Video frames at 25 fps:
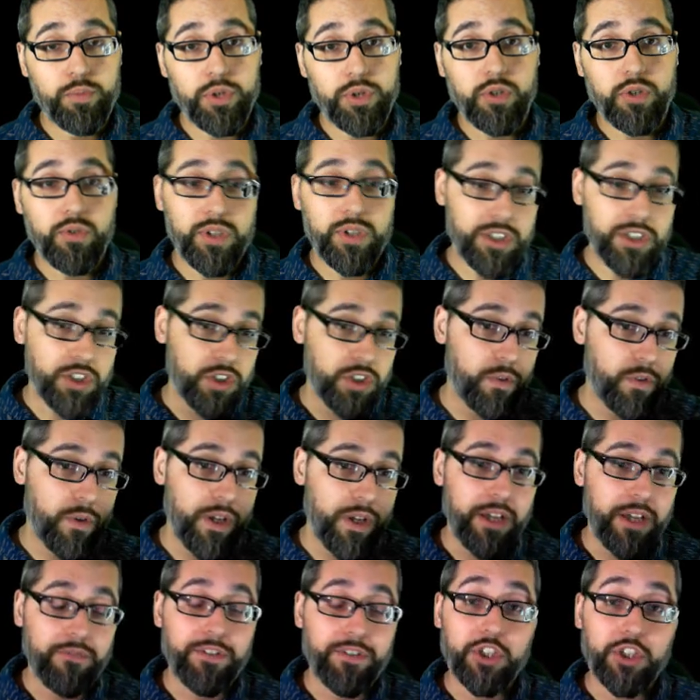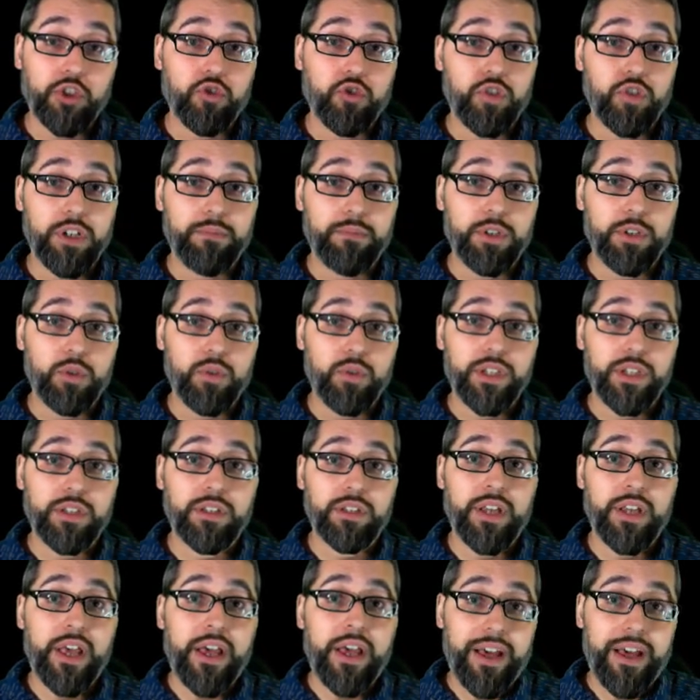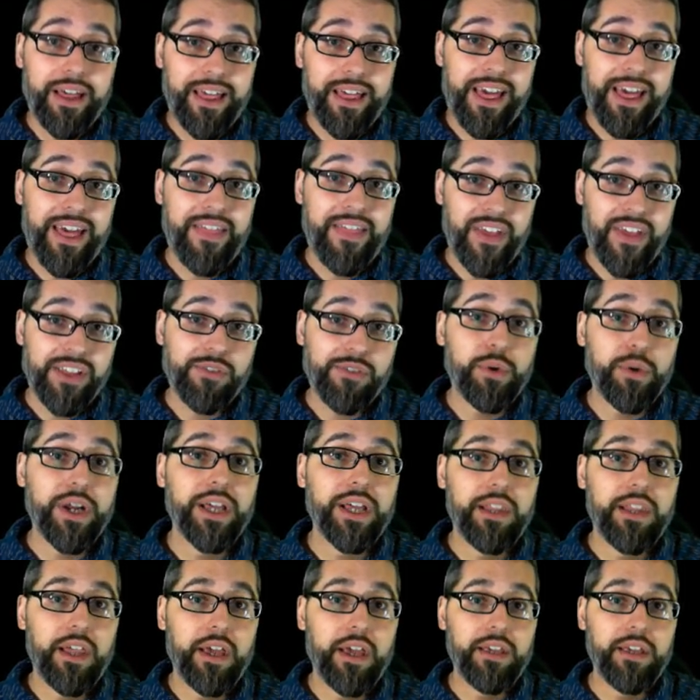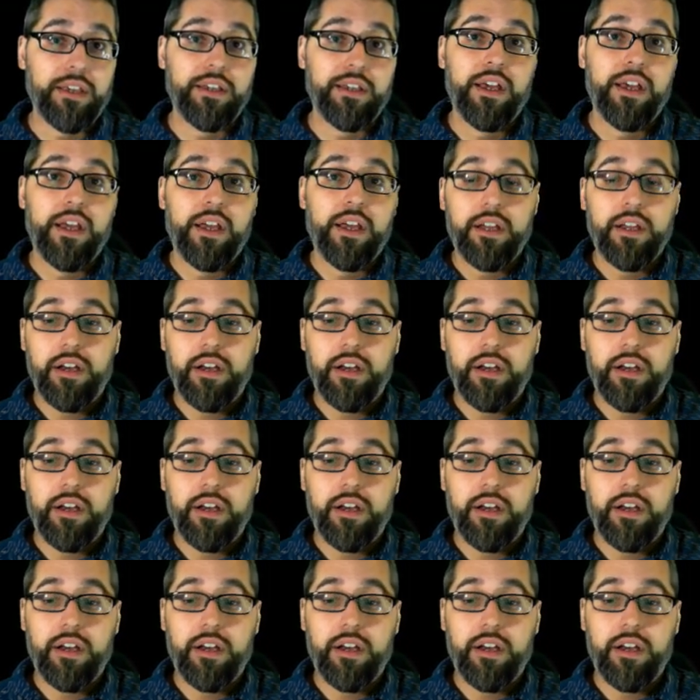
units, you'll have extreme units, and that's what I like.